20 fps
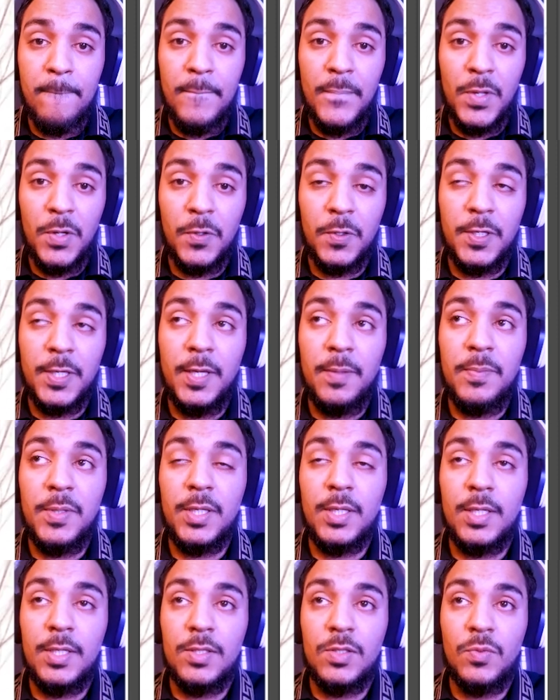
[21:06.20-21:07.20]
Okay,
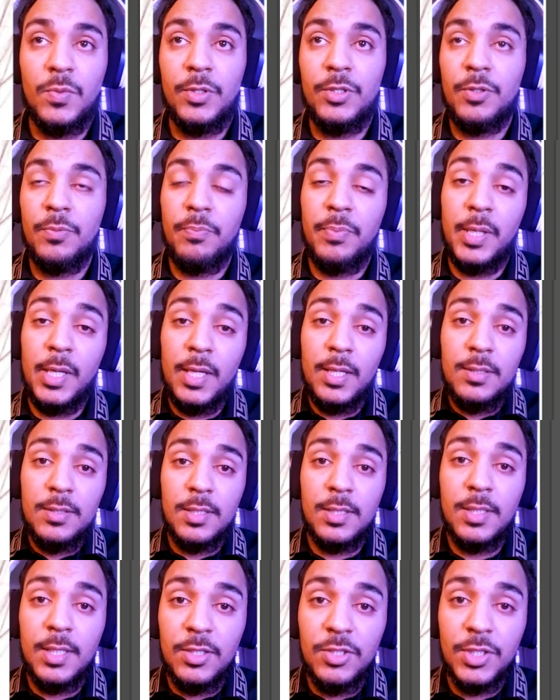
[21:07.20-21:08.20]
because when you paint
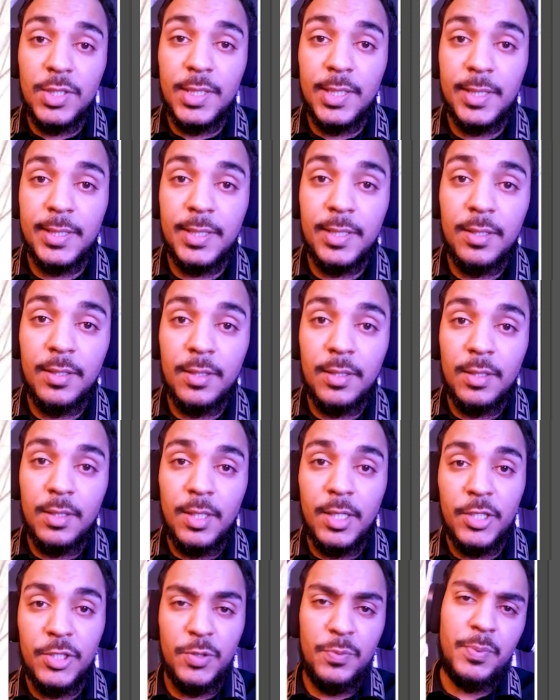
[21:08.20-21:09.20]
digitally
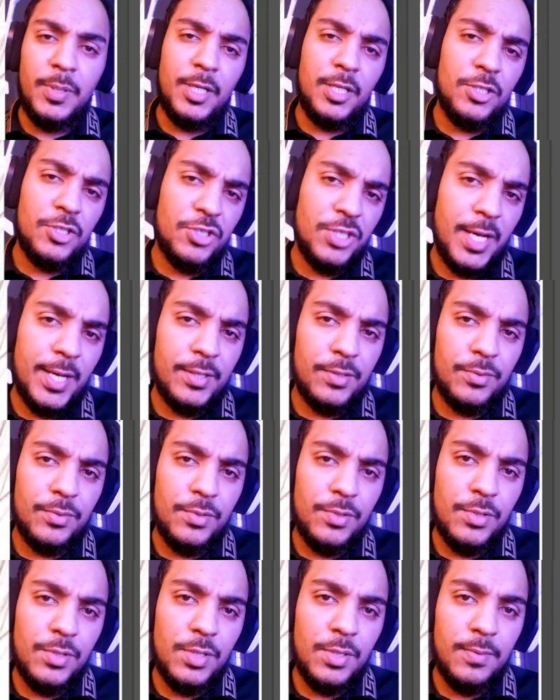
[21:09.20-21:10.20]
and you paint
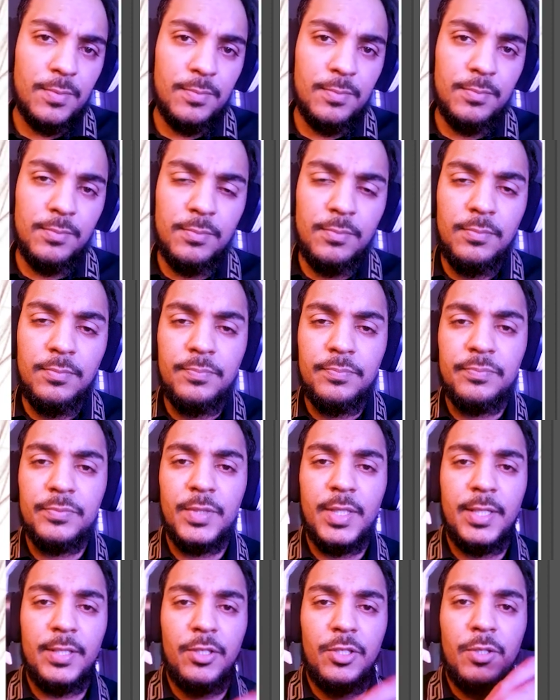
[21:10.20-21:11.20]
shadows and
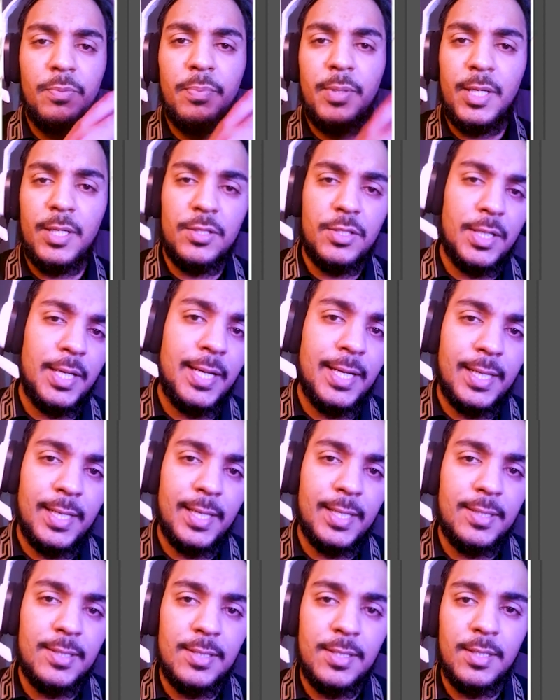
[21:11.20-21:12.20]
then you paint your
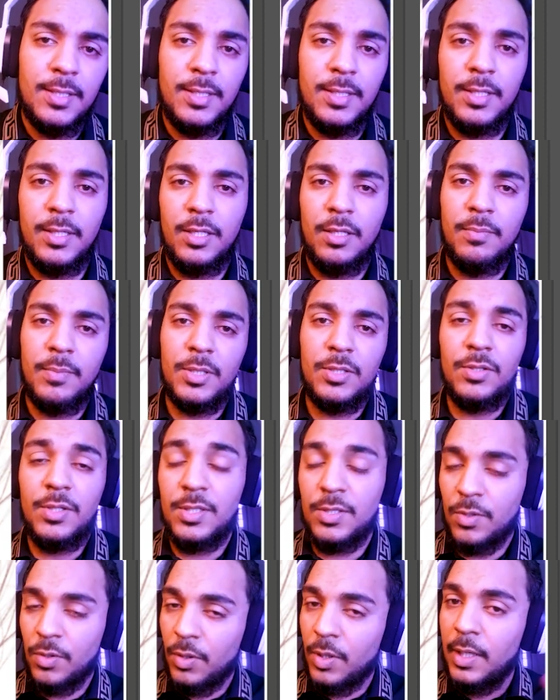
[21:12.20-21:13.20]
highlights and then it's
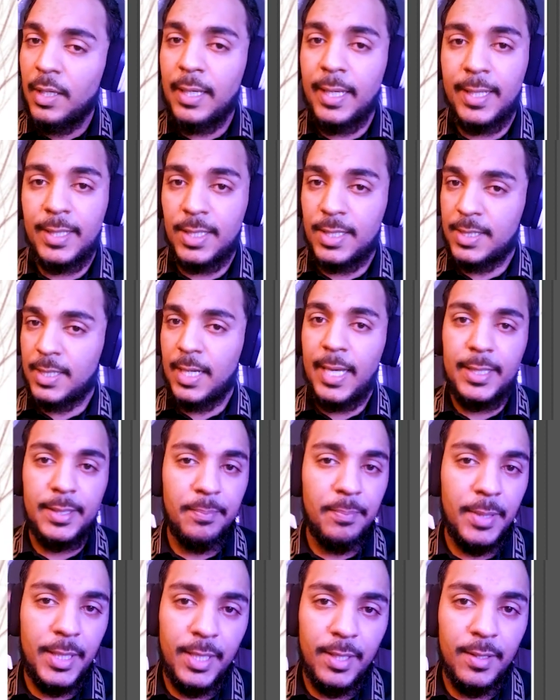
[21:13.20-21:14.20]
all light, it's light
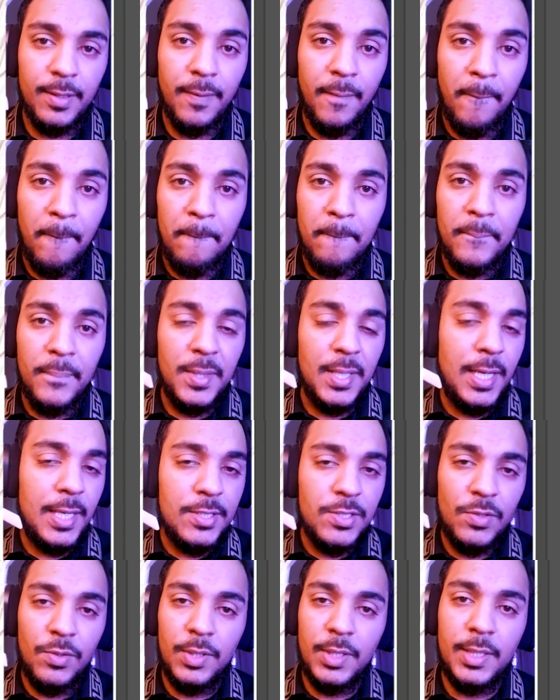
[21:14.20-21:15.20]
play. That's
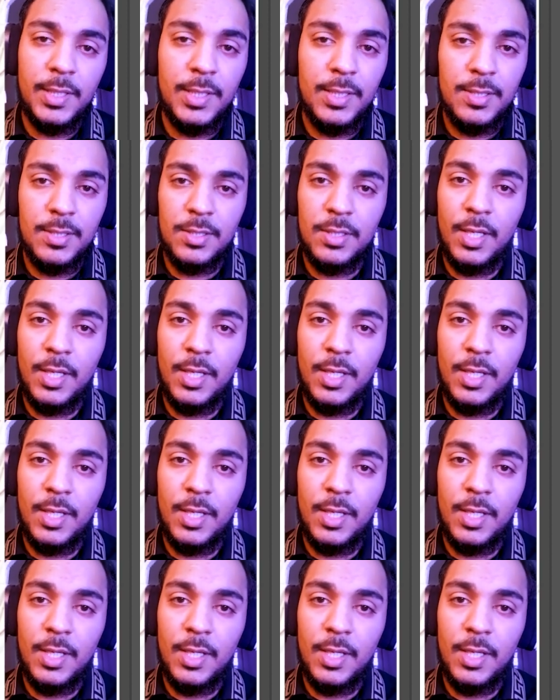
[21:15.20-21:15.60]
all it is.